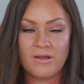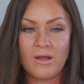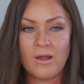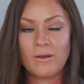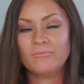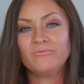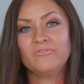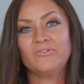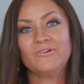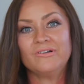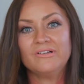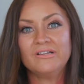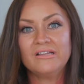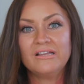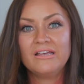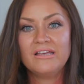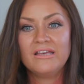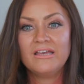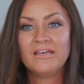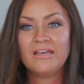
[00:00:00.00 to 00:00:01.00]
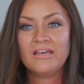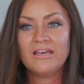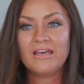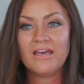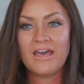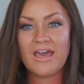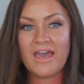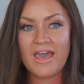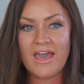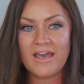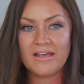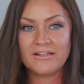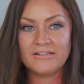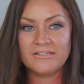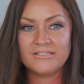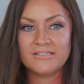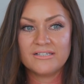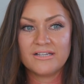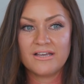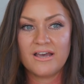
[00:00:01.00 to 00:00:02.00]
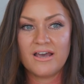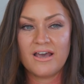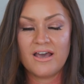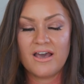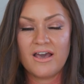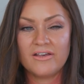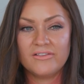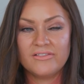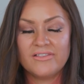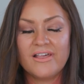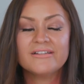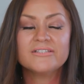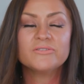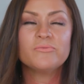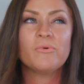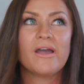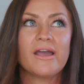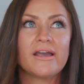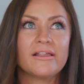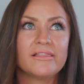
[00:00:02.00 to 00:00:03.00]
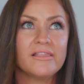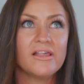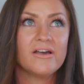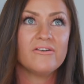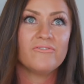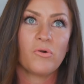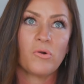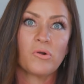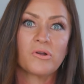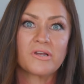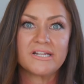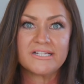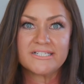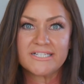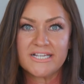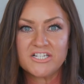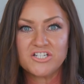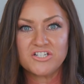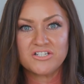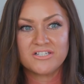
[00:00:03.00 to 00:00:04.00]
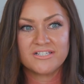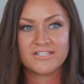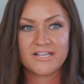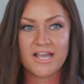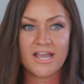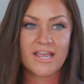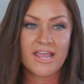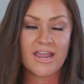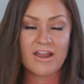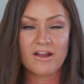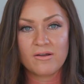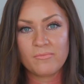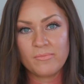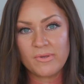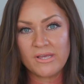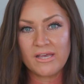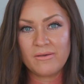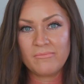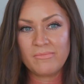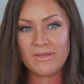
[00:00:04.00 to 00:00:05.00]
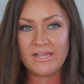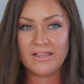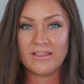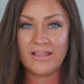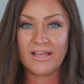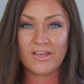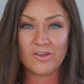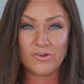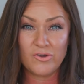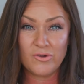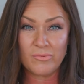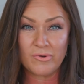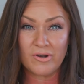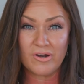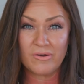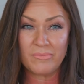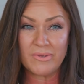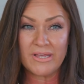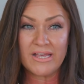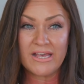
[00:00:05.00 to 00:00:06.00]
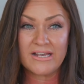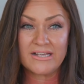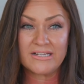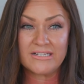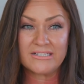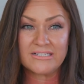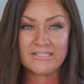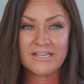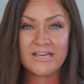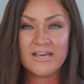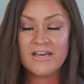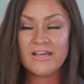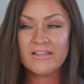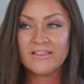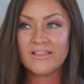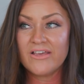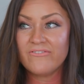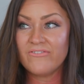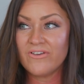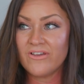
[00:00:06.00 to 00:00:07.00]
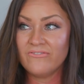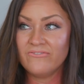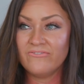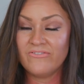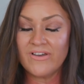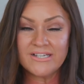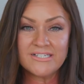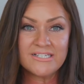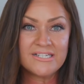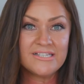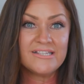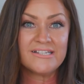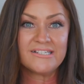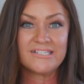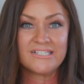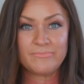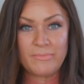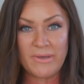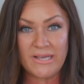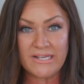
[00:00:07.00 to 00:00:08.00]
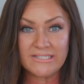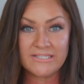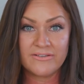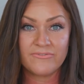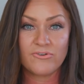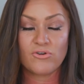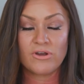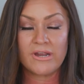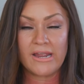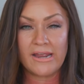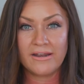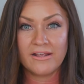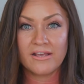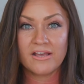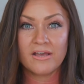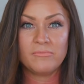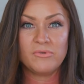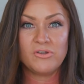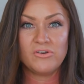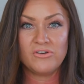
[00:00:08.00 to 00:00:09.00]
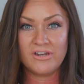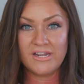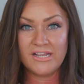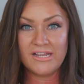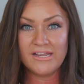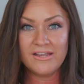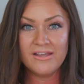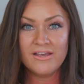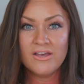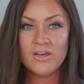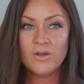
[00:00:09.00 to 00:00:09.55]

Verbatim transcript: harmful. And that's why I love organizations like Airbnb, like Uber, because They've invented this space of creating community